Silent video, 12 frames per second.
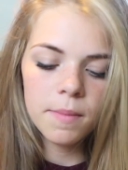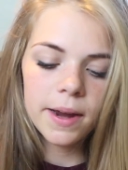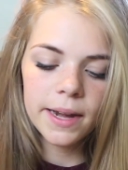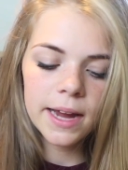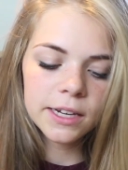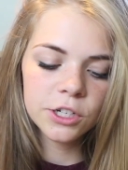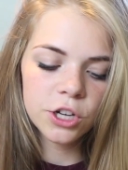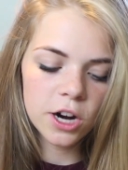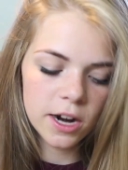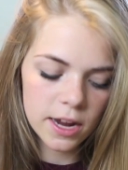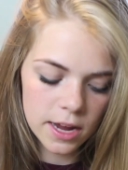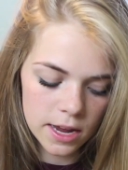My next
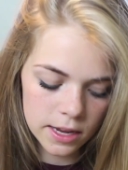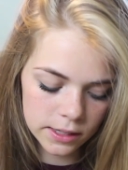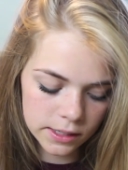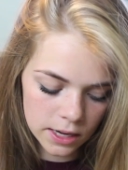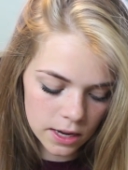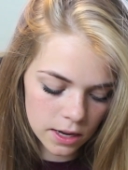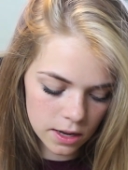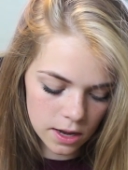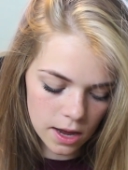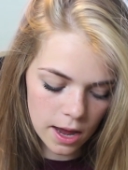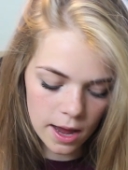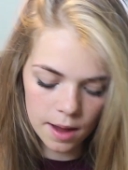shirt is
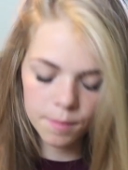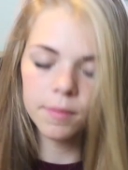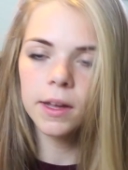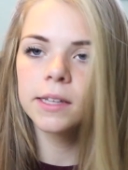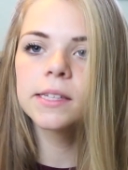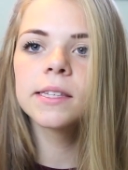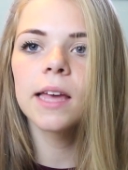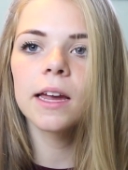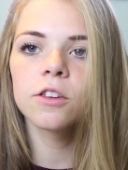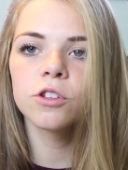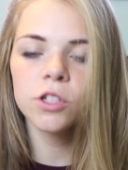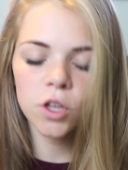um, it's
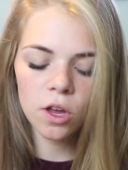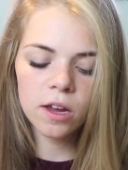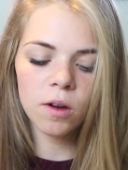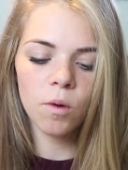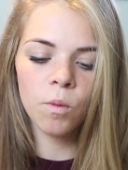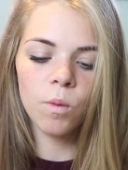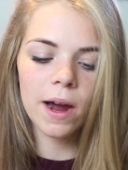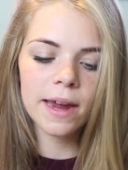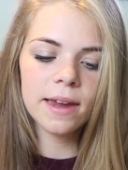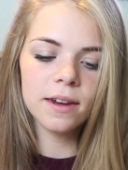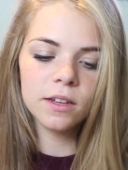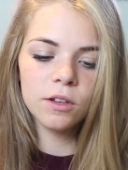like just a, like a
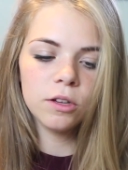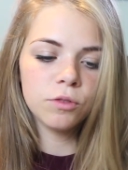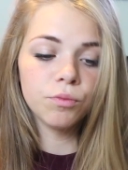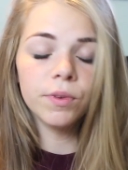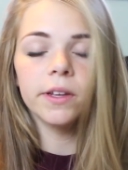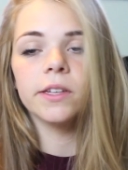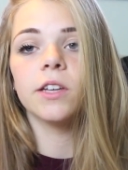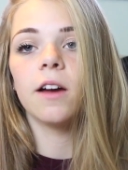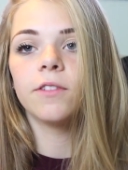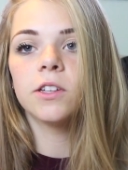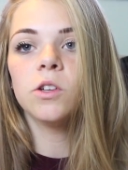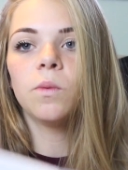white it's really
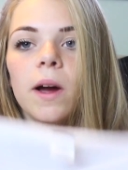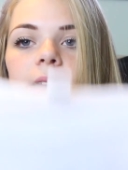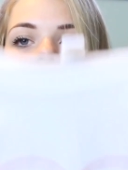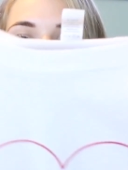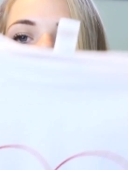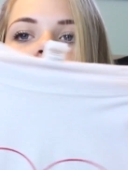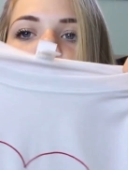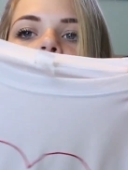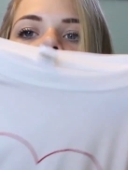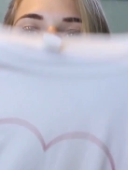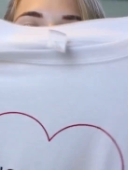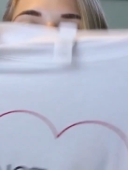soft it's a white
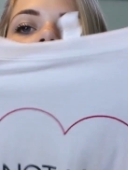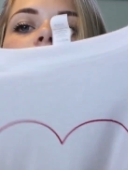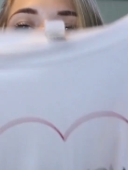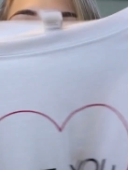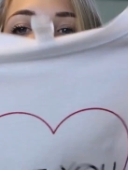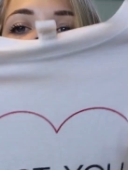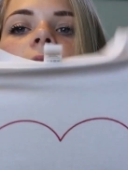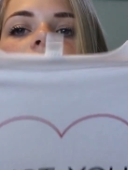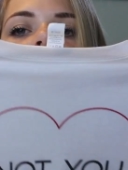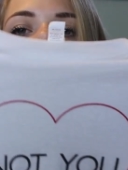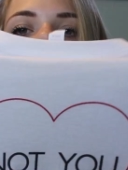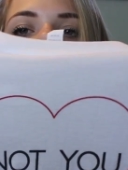t-shirt that says
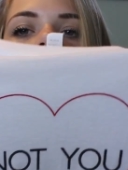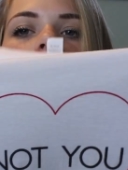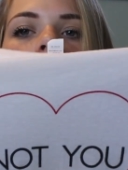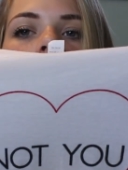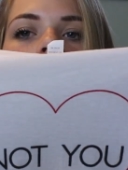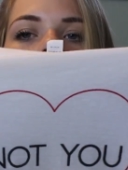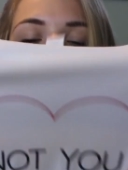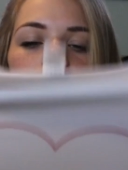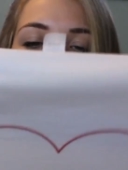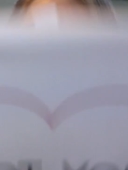not you in a heart